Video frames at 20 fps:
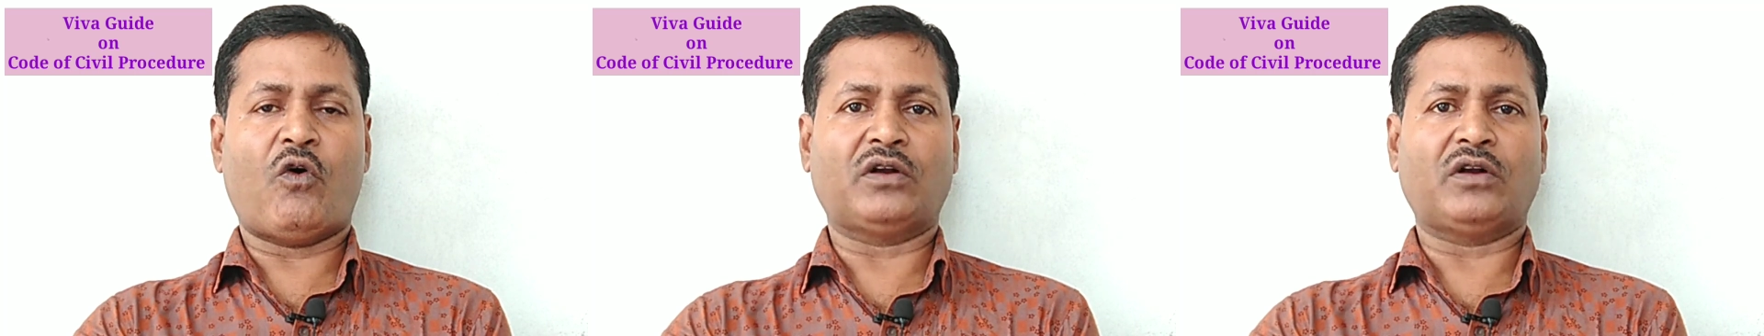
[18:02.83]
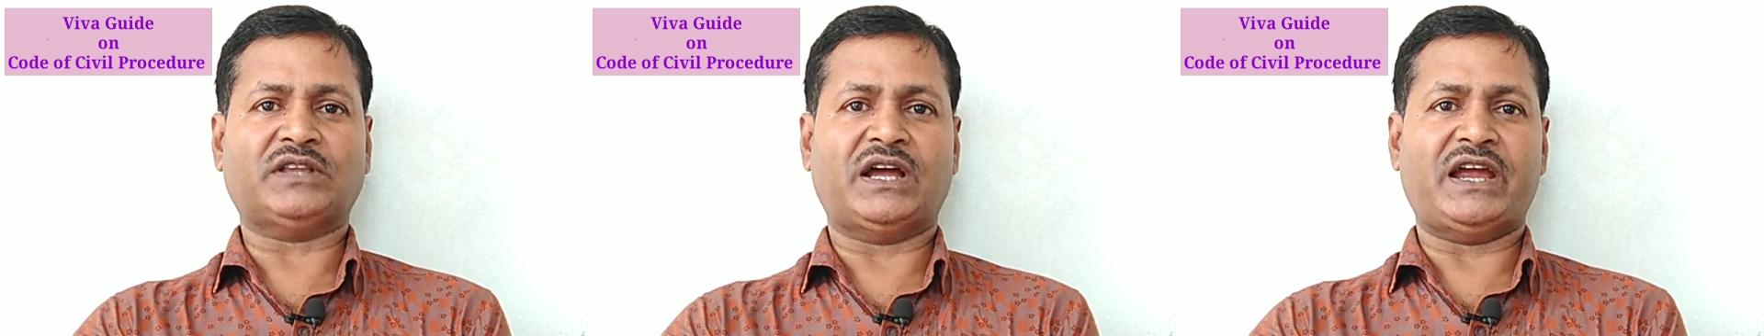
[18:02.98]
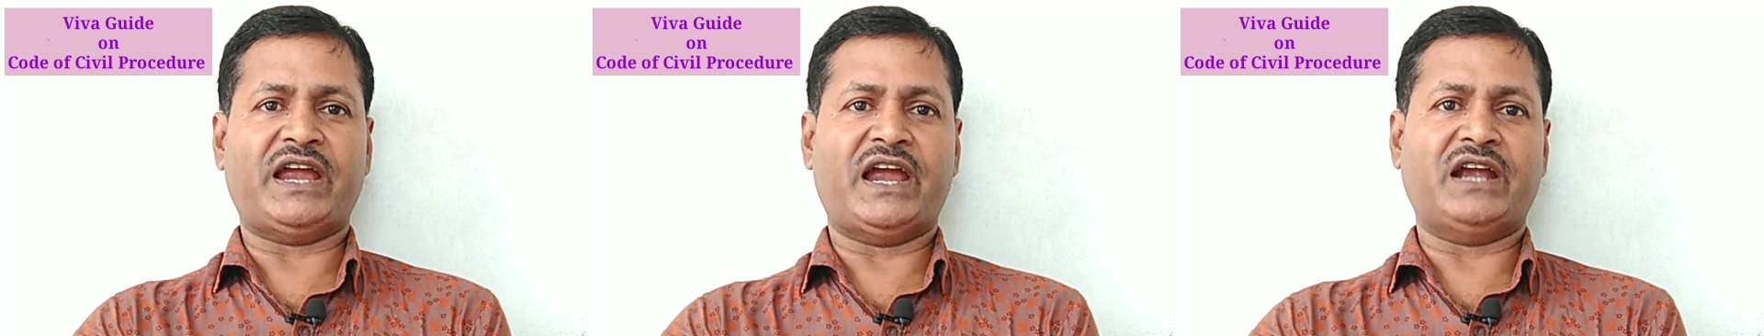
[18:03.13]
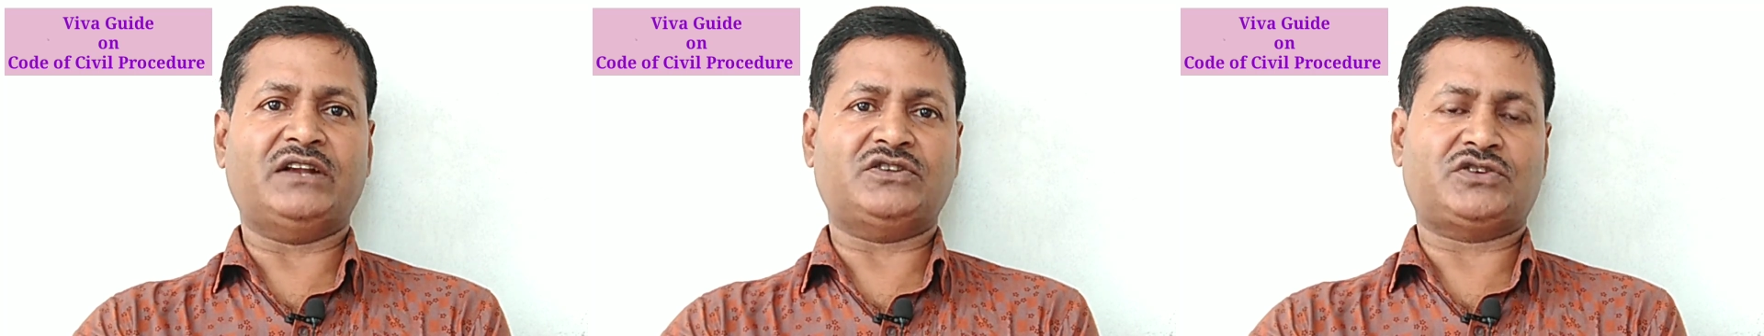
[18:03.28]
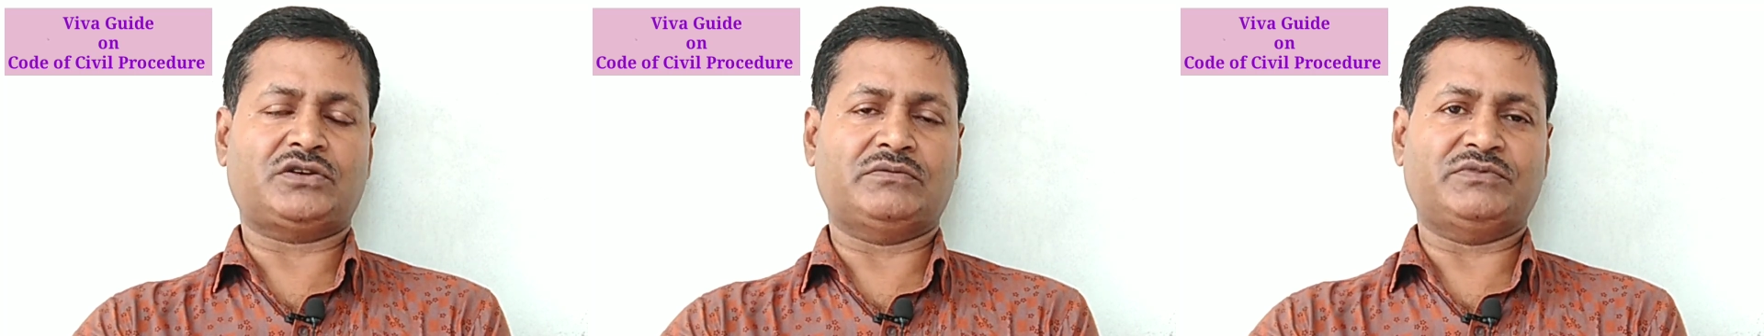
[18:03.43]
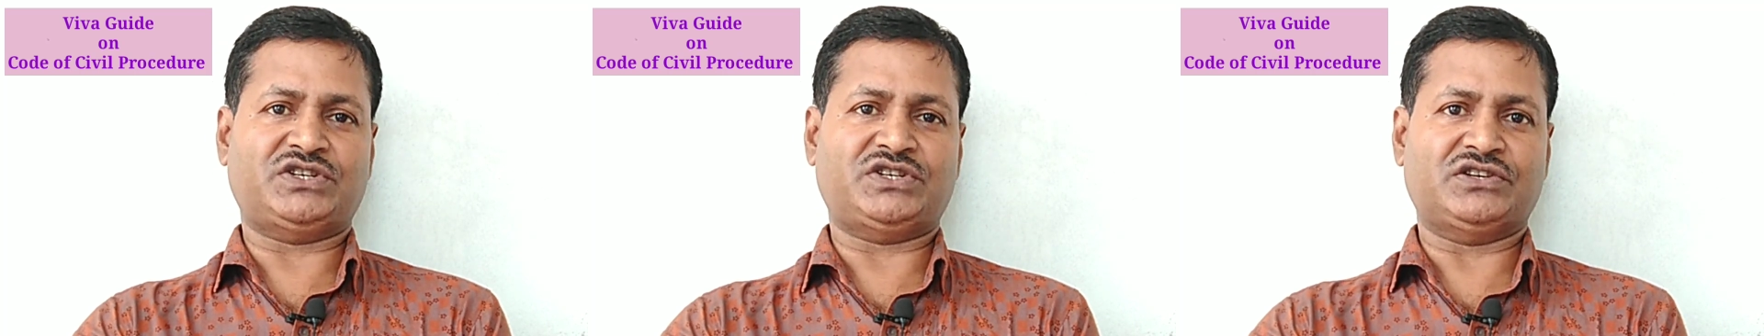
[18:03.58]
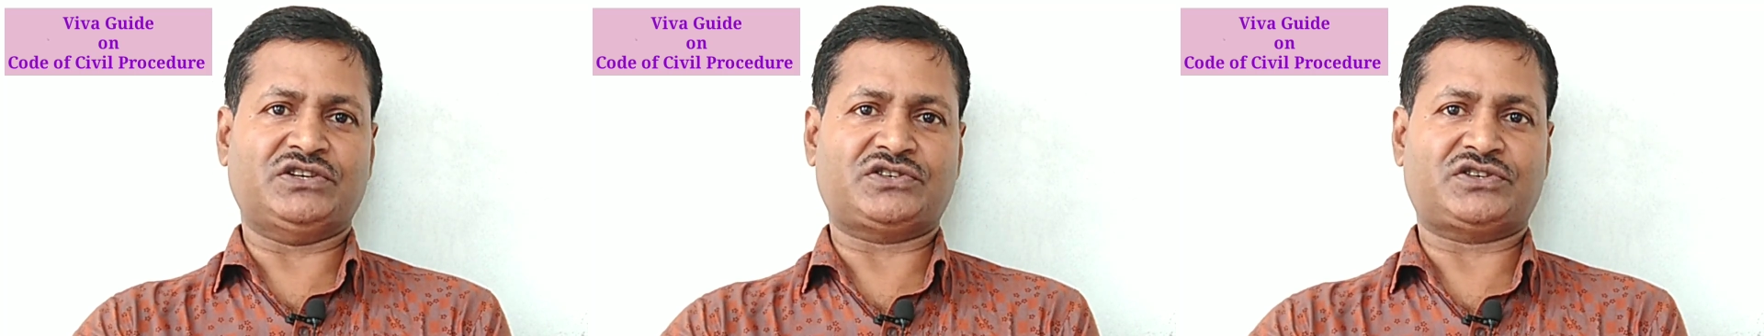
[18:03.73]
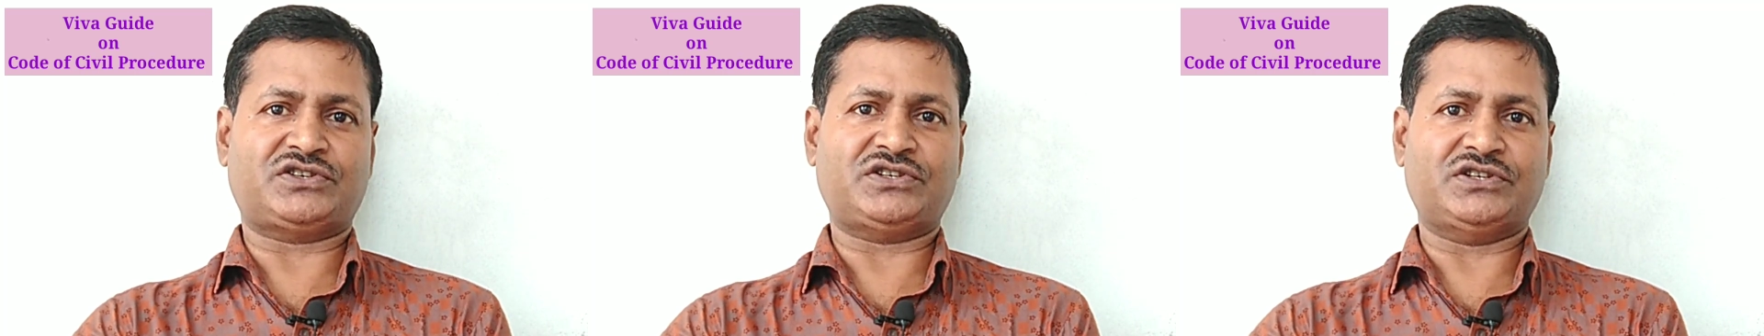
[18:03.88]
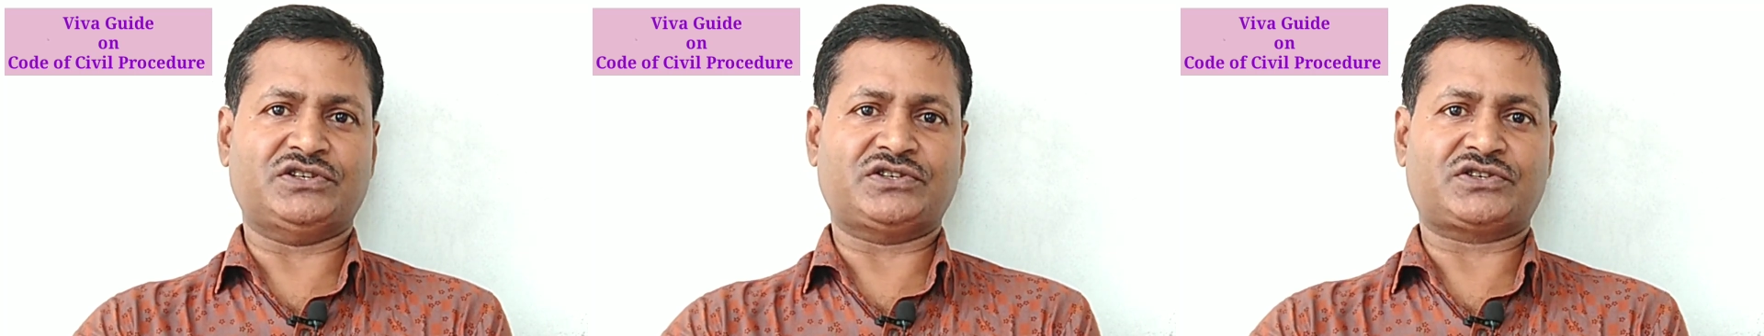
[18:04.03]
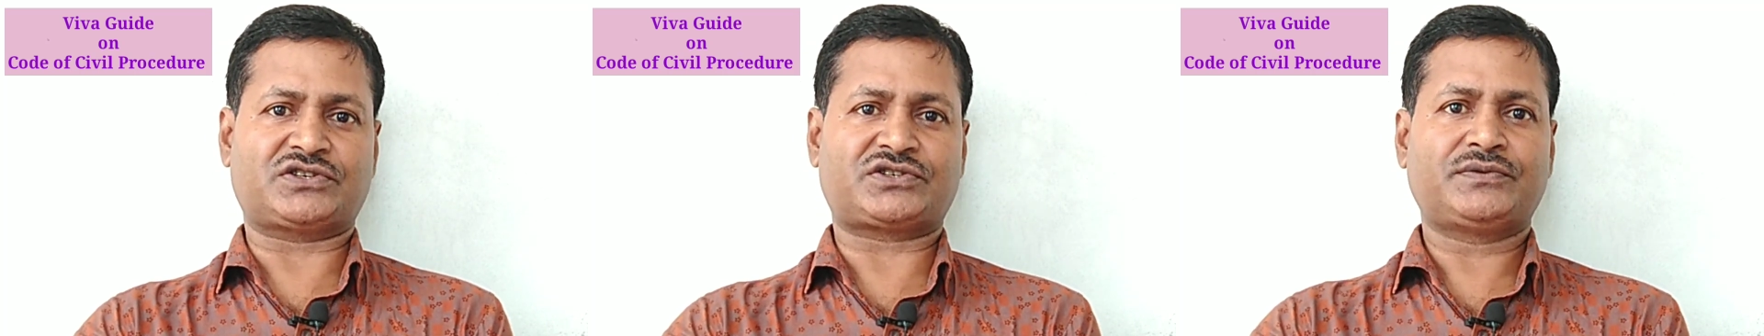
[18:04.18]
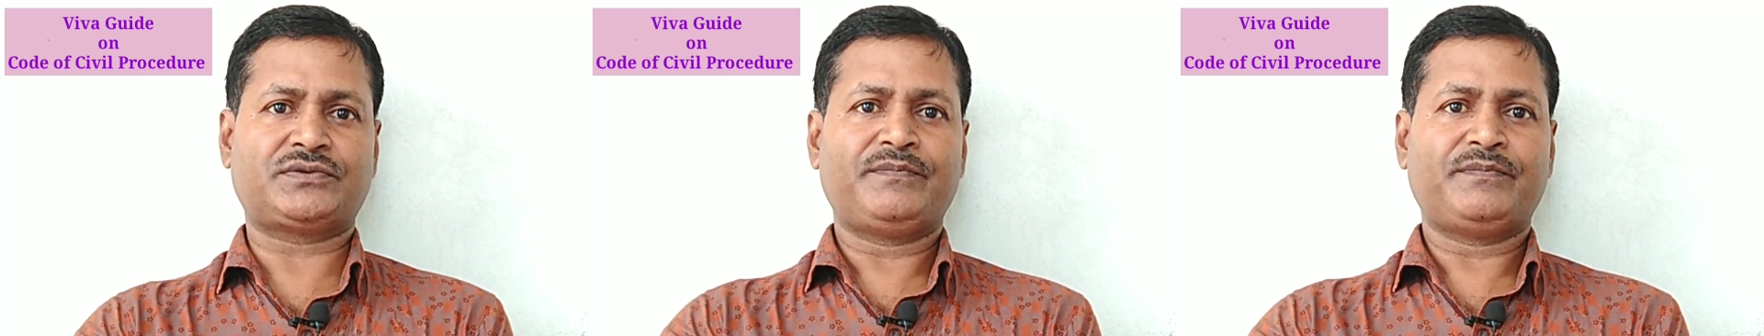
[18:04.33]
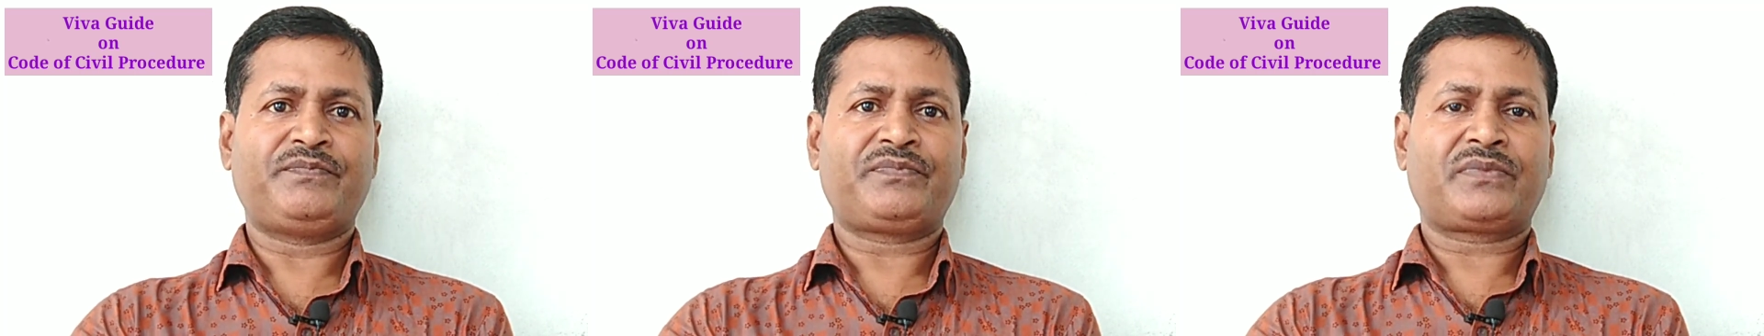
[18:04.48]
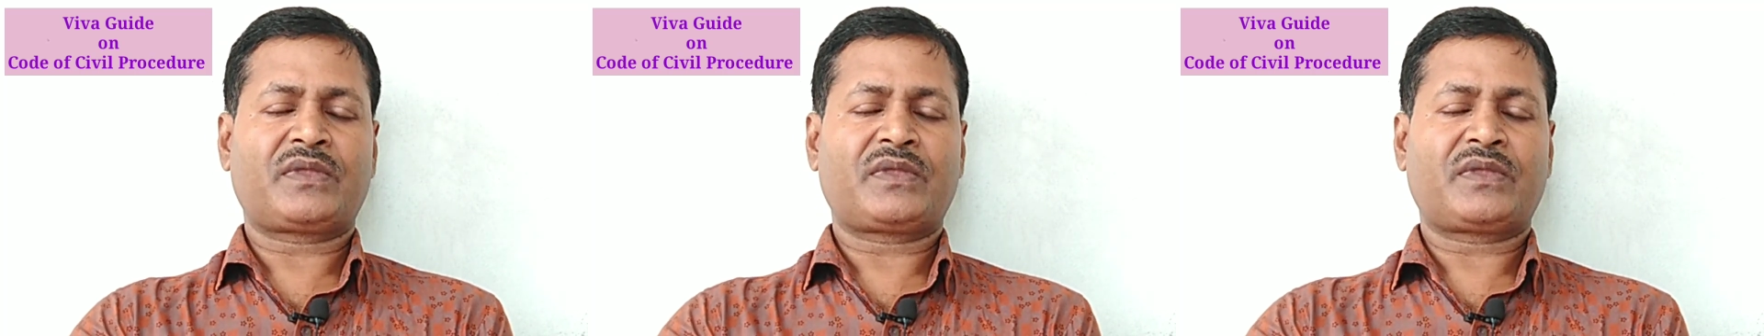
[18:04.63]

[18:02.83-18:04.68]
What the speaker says: for the ends of justice.